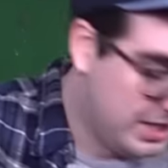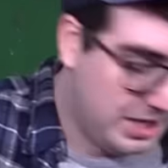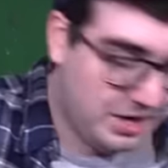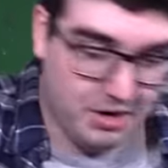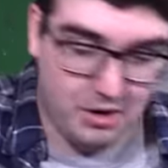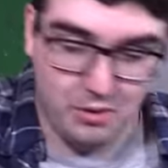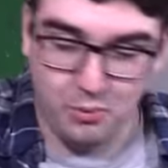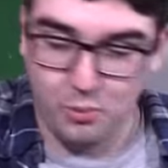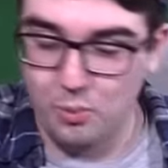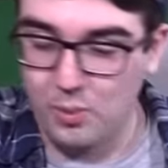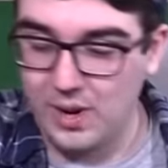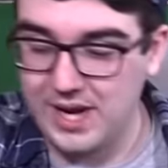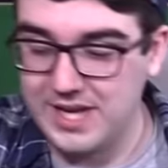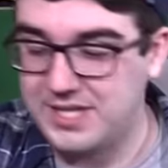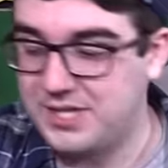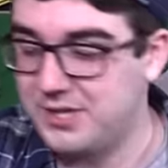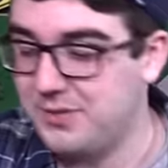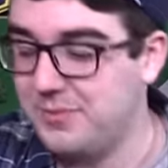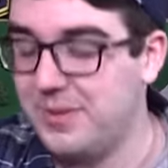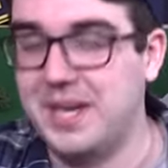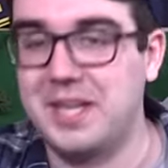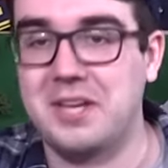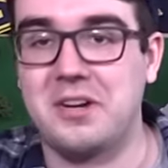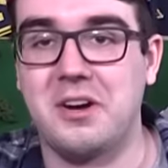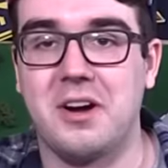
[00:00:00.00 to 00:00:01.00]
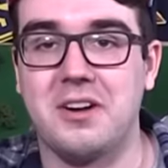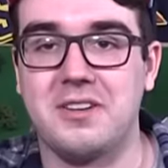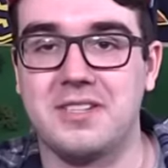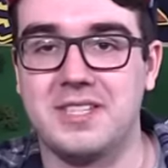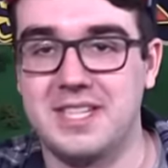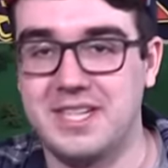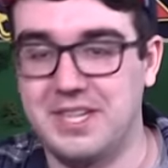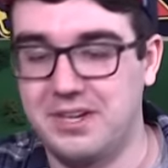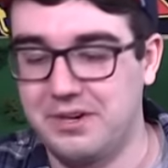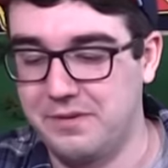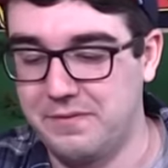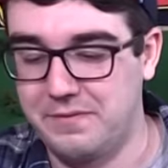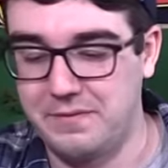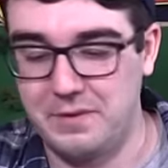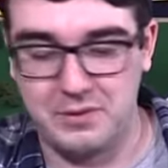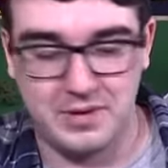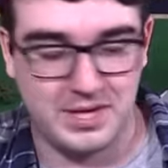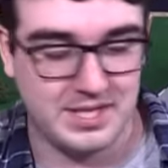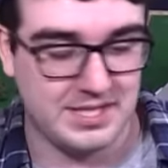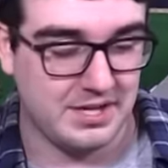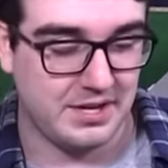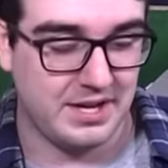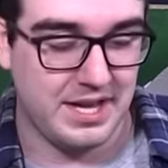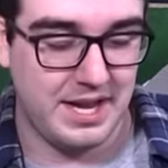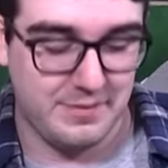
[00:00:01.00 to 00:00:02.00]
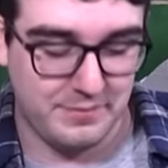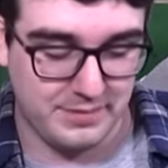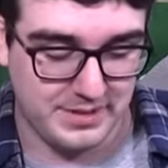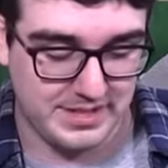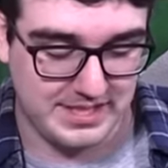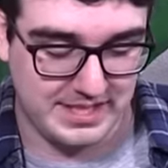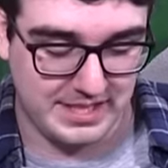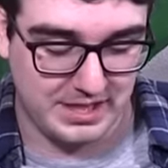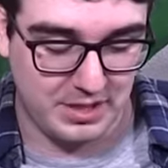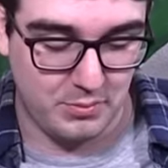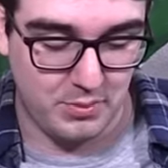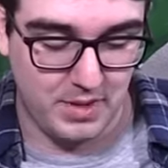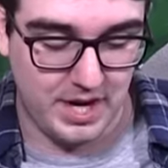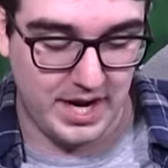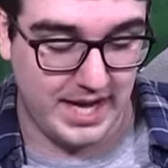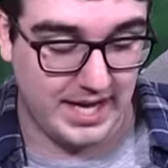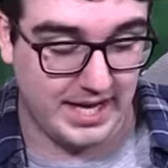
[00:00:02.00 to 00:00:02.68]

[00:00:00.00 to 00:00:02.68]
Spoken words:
there are way too many cars in here to focus on every single one.